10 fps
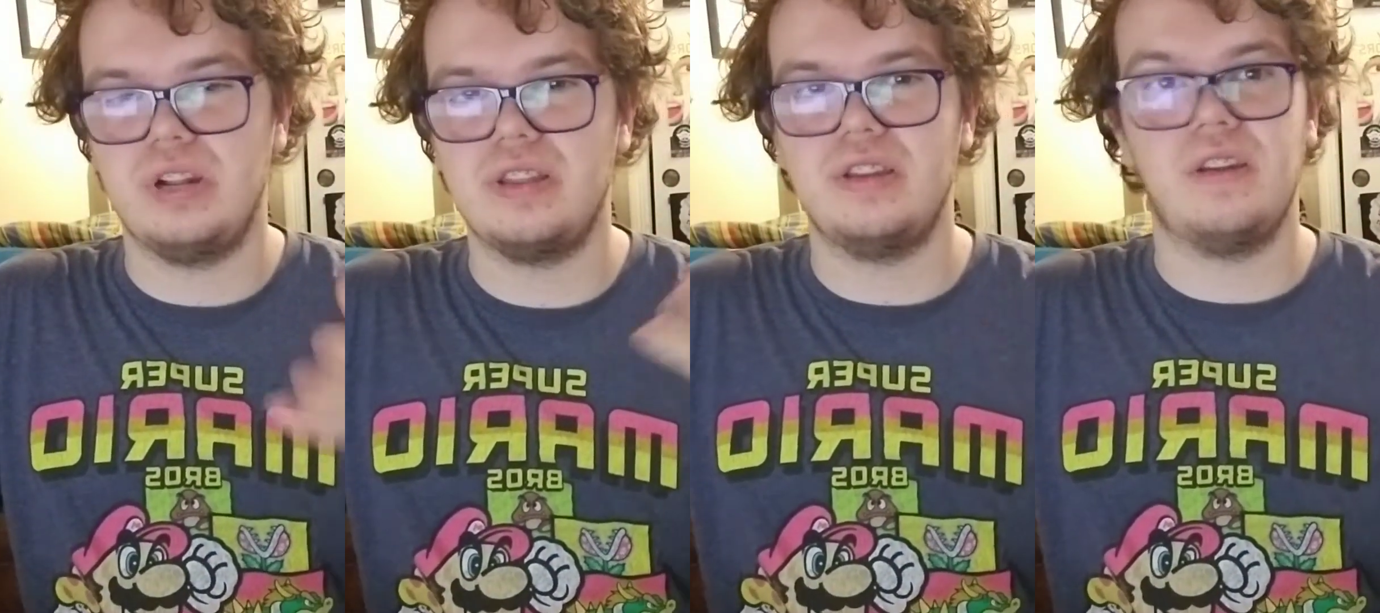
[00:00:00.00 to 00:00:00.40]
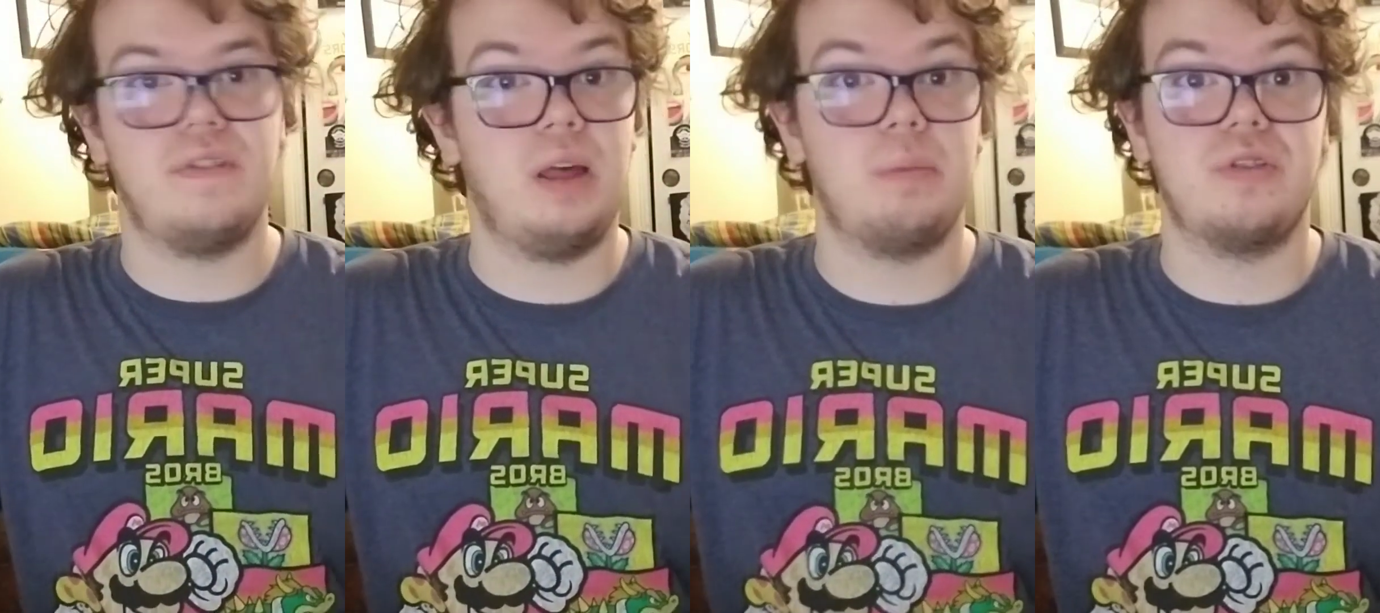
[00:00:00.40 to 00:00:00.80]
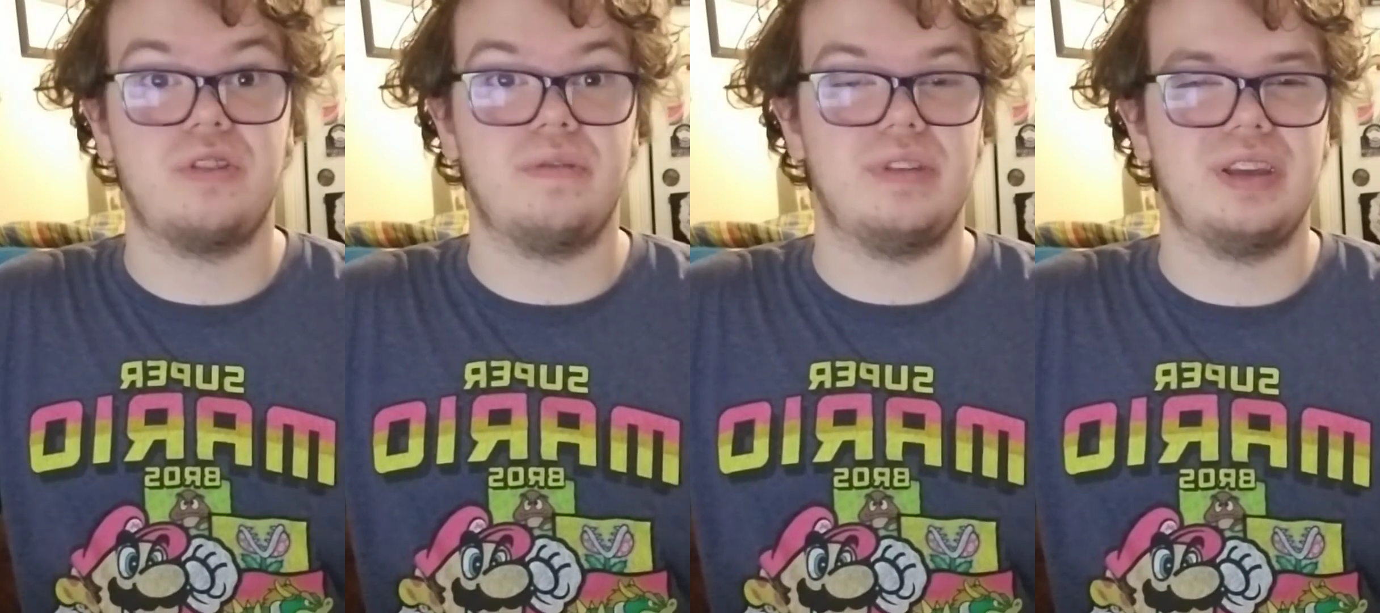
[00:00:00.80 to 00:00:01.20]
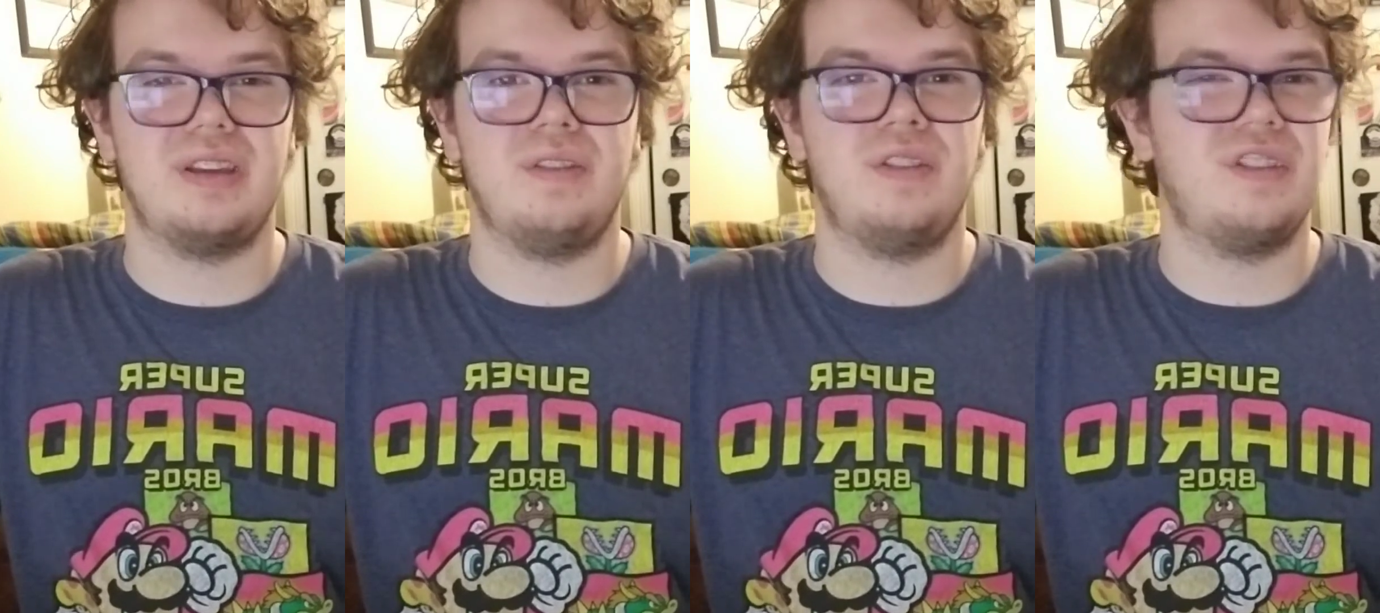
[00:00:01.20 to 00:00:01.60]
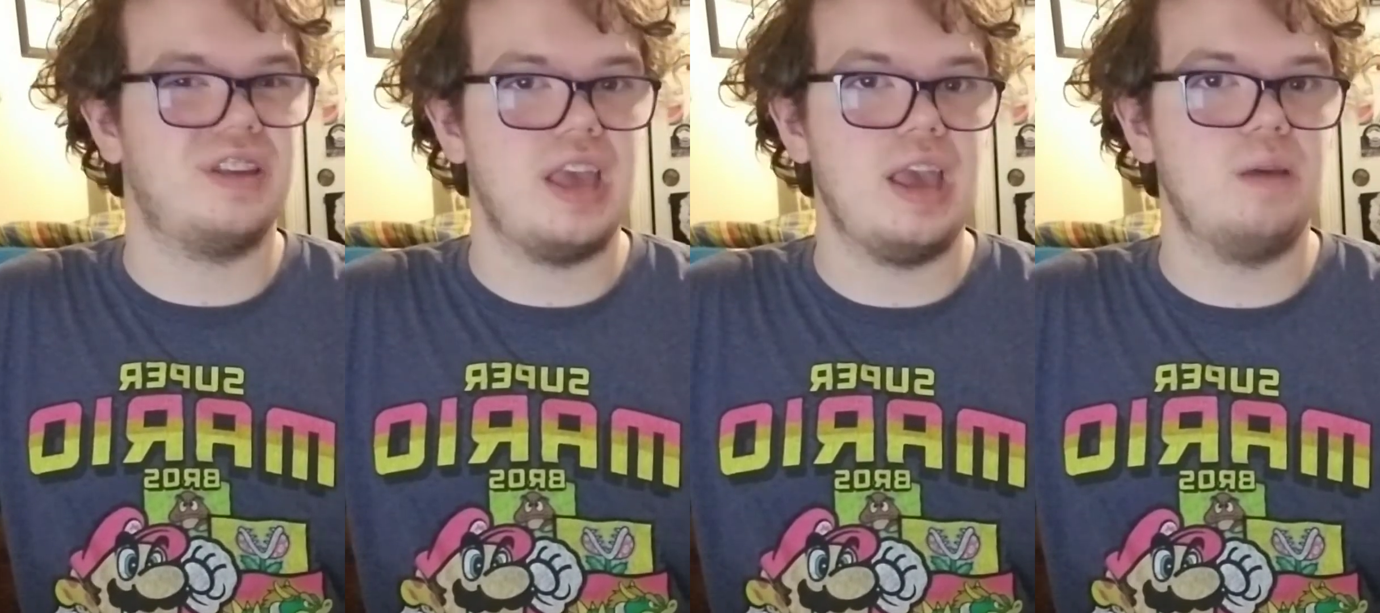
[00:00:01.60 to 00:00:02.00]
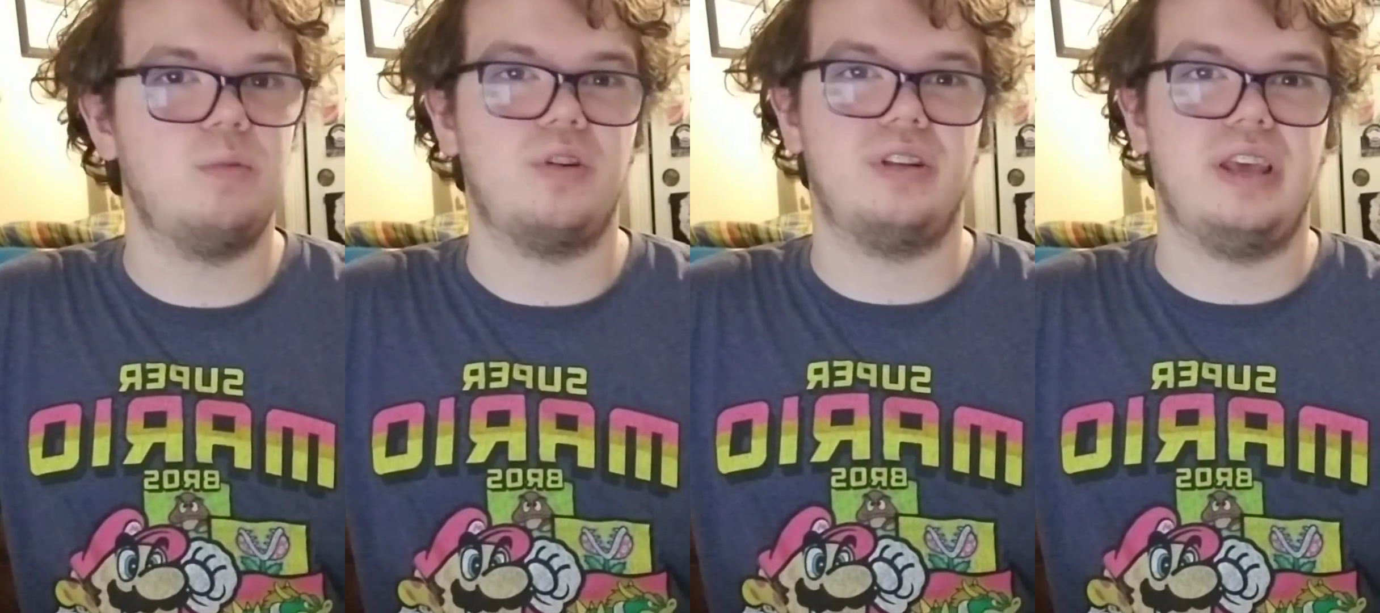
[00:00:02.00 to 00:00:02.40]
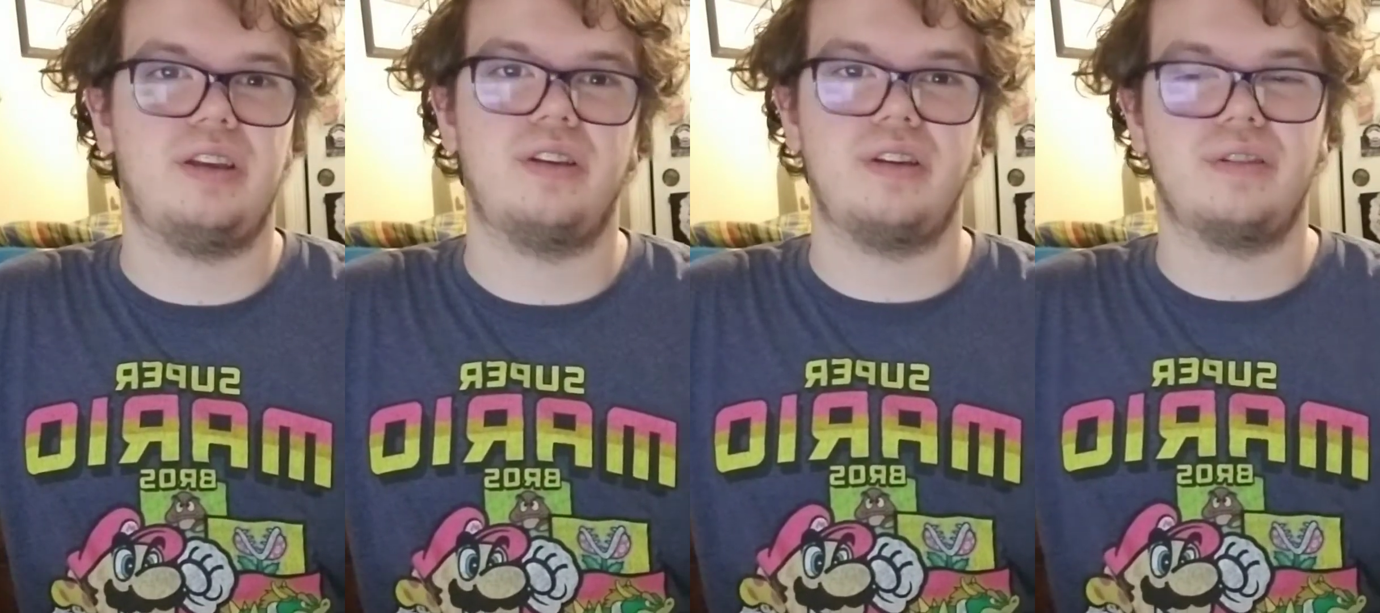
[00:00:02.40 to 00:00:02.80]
of the developers of the game, or like